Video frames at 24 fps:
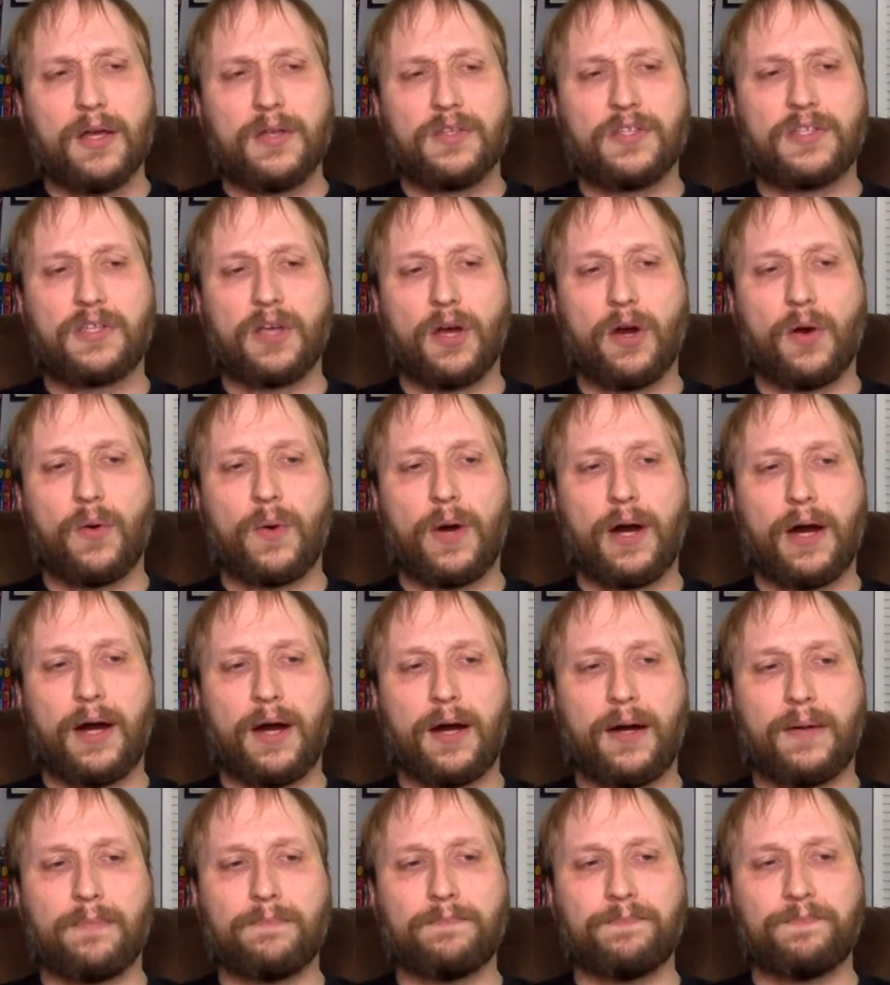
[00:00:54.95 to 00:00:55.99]
So
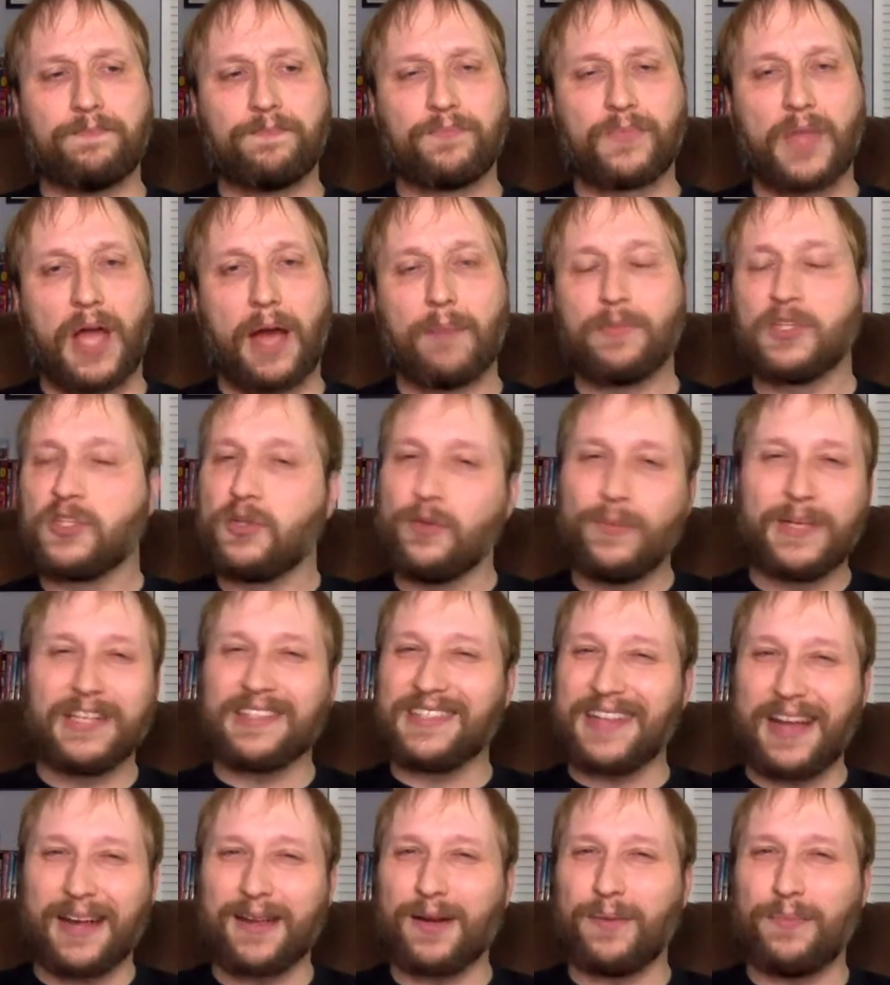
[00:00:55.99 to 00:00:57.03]
um, I'm assuming
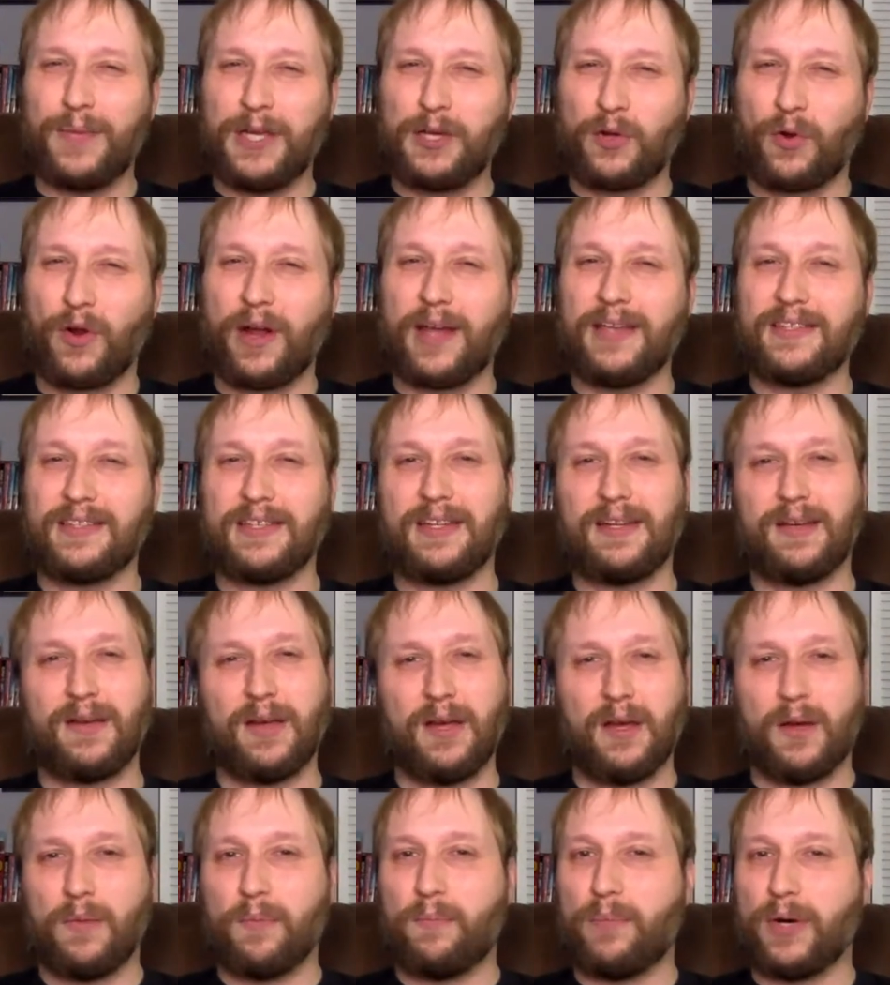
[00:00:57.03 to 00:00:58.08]
it's not going to be crazy,
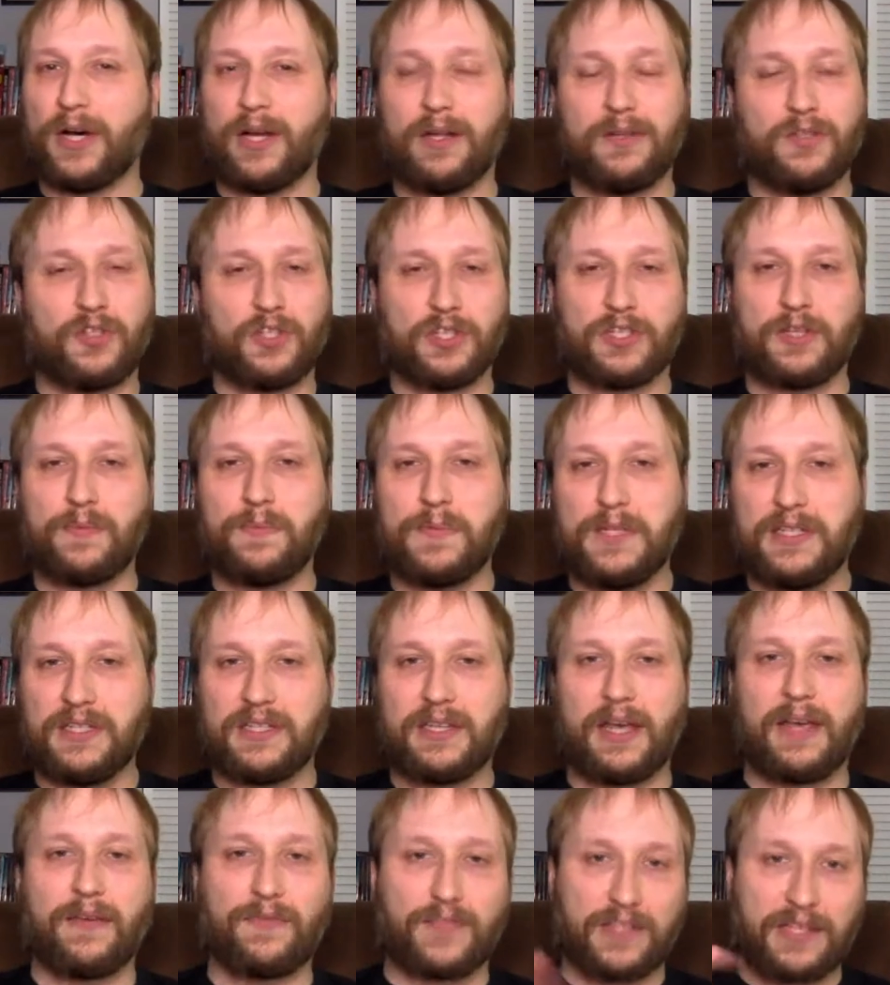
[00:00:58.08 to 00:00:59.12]
but just to be
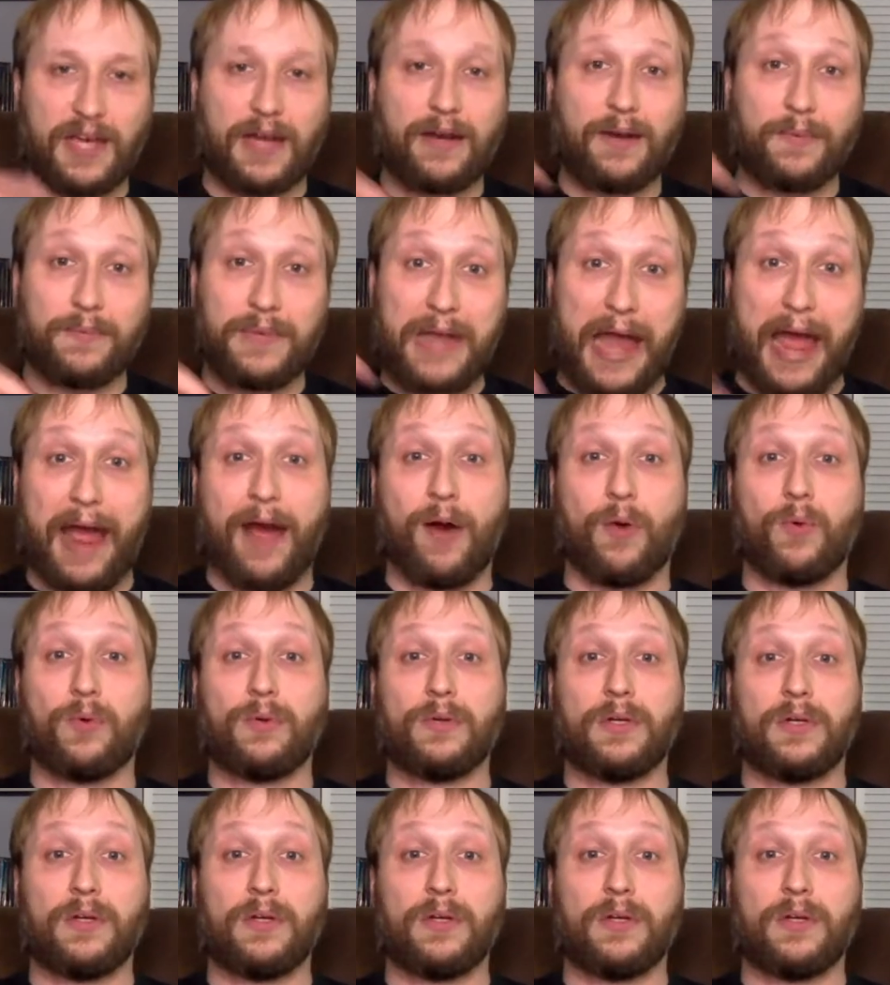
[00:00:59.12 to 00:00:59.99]
safe, sign up now.